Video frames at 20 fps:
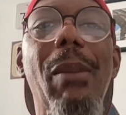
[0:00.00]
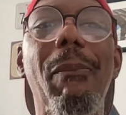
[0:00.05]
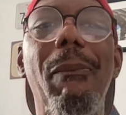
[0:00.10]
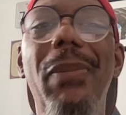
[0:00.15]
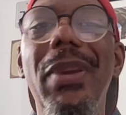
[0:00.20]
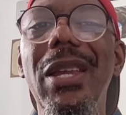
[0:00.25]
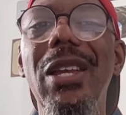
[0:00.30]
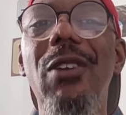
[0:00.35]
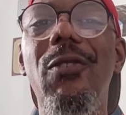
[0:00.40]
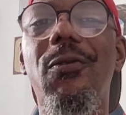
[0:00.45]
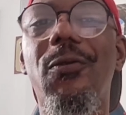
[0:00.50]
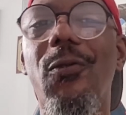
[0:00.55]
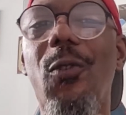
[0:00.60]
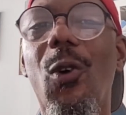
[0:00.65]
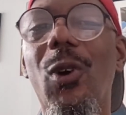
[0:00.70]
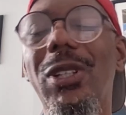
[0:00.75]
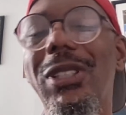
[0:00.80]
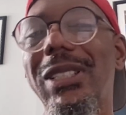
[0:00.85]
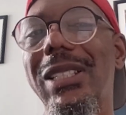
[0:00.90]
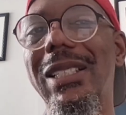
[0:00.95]
Being
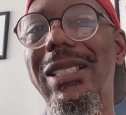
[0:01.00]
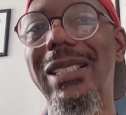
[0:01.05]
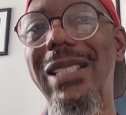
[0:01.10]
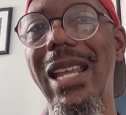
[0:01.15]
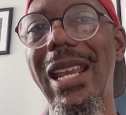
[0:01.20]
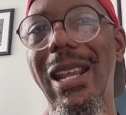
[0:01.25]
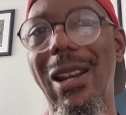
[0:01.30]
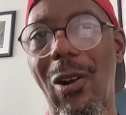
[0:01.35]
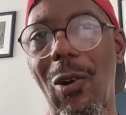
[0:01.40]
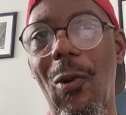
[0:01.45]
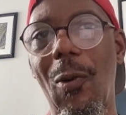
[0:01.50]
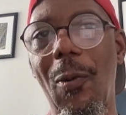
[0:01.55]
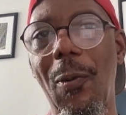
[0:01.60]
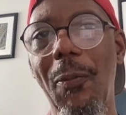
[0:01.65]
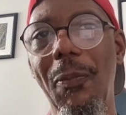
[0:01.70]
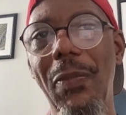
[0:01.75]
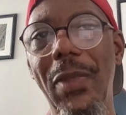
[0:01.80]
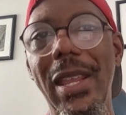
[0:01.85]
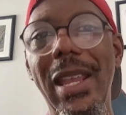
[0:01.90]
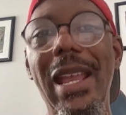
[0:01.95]
forced to stay at
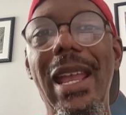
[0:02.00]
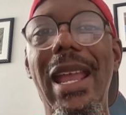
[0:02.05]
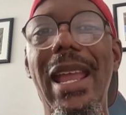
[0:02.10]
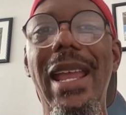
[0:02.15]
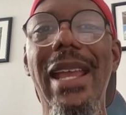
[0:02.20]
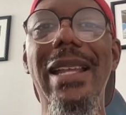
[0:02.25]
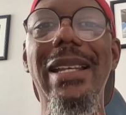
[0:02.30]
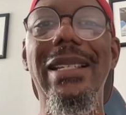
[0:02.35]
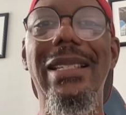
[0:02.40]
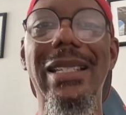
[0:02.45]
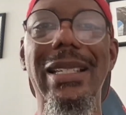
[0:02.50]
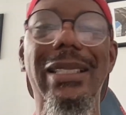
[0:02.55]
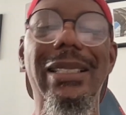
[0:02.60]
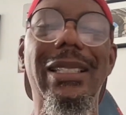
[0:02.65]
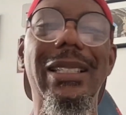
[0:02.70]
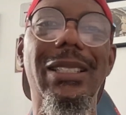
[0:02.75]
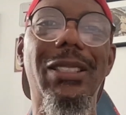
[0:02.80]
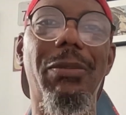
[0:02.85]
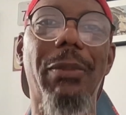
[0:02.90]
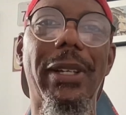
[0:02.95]
home and
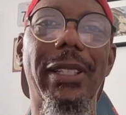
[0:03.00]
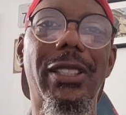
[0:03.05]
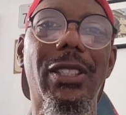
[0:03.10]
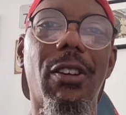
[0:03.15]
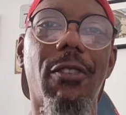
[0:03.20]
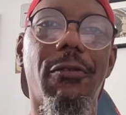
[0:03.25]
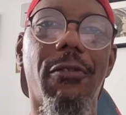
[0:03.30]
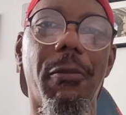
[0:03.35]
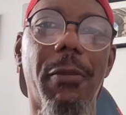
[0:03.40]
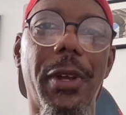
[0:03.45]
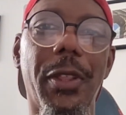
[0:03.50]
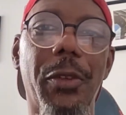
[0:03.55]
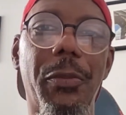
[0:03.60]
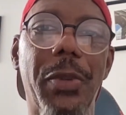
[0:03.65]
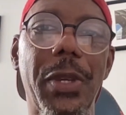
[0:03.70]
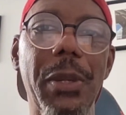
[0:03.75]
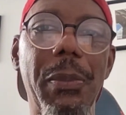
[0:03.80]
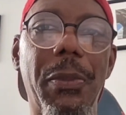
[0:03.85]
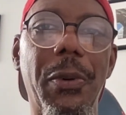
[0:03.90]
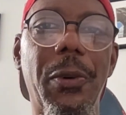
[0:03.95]
distance myself from other
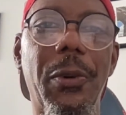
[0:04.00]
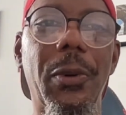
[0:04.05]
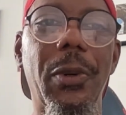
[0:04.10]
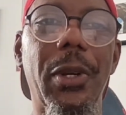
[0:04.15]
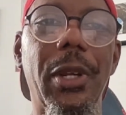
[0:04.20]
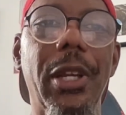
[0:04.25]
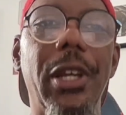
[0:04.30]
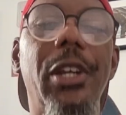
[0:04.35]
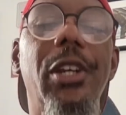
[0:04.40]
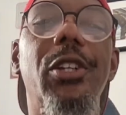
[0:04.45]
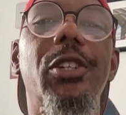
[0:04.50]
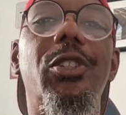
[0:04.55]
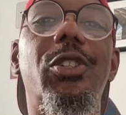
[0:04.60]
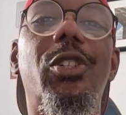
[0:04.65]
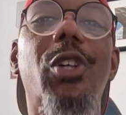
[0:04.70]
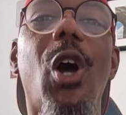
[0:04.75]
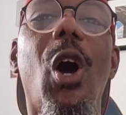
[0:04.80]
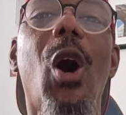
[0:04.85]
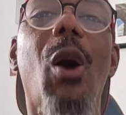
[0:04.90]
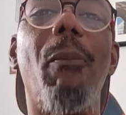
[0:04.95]
people
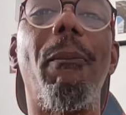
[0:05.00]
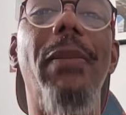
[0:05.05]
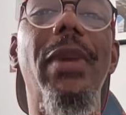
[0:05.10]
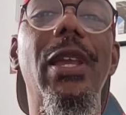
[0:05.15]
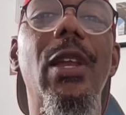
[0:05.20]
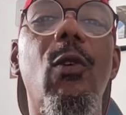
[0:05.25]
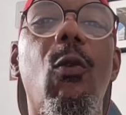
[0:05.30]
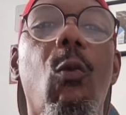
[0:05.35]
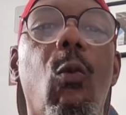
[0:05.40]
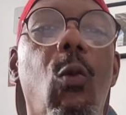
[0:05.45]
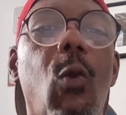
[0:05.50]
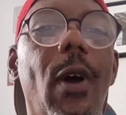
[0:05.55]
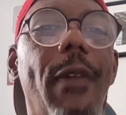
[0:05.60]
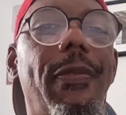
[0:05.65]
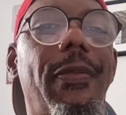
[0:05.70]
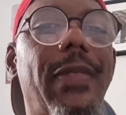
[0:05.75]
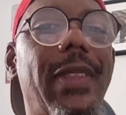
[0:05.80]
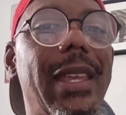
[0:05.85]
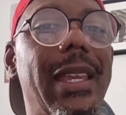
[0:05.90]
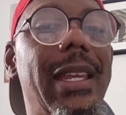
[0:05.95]
taught me
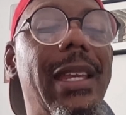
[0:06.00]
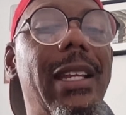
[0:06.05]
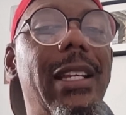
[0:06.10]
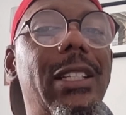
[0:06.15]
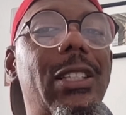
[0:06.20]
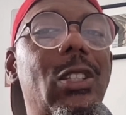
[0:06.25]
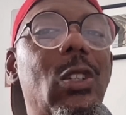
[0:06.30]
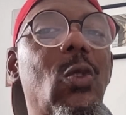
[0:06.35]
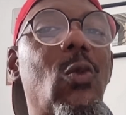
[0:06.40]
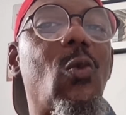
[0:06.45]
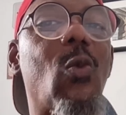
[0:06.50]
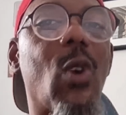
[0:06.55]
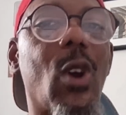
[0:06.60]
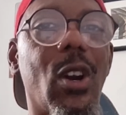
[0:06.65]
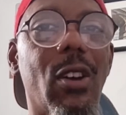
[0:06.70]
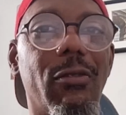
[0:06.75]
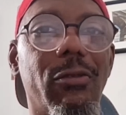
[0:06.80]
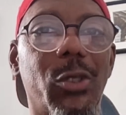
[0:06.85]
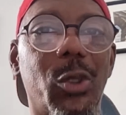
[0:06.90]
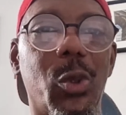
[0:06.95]
what things
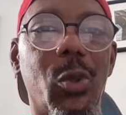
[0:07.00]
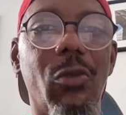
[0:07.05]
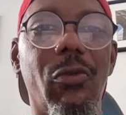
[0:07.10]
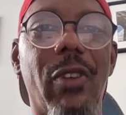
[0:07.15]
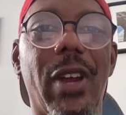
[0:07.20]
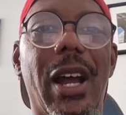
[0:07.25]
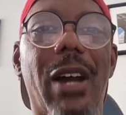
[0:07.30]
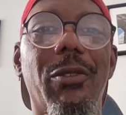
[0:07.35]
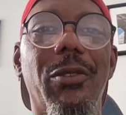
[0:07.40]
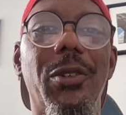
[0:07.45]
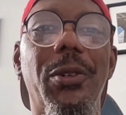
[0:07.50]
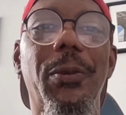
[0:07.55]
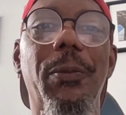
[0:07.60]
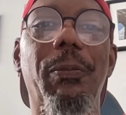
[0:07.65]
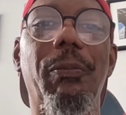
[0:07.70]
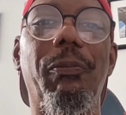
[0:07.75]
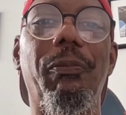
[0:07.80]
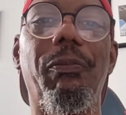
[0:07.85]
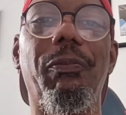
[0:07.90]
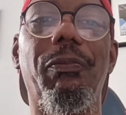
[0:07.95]
were of true value.
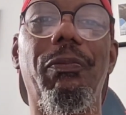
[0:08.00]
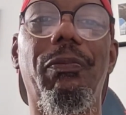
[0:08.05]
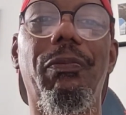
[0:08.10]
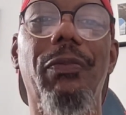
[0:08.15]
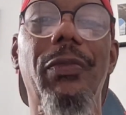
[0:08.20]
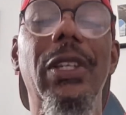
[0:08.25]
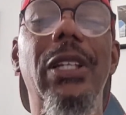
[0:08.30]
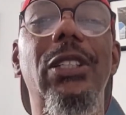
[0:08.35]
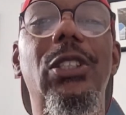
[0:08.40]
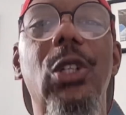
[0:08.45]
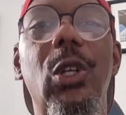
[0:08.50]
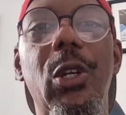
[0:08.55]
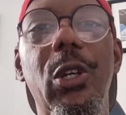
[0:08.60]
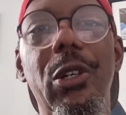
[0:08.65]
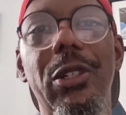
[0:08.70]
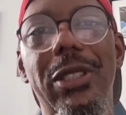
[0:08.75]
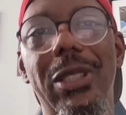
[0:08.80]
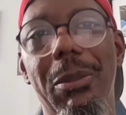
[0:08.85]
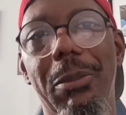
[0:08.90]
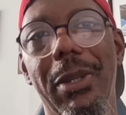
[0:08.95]
So
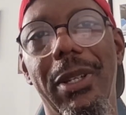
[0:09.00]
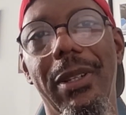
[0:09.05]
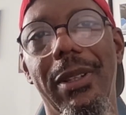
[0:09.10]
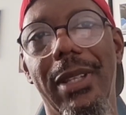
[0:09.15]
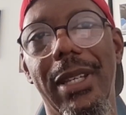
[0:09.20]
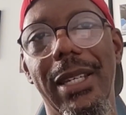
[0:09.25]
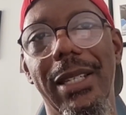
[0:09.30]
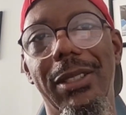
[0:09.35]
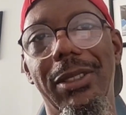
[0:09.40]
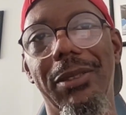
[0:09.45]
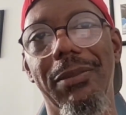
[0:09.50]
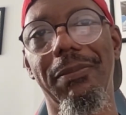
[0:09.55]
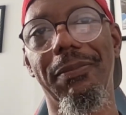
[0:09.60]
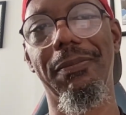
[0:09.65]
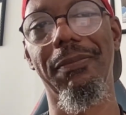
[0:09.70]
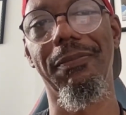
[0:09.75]
here are some of the things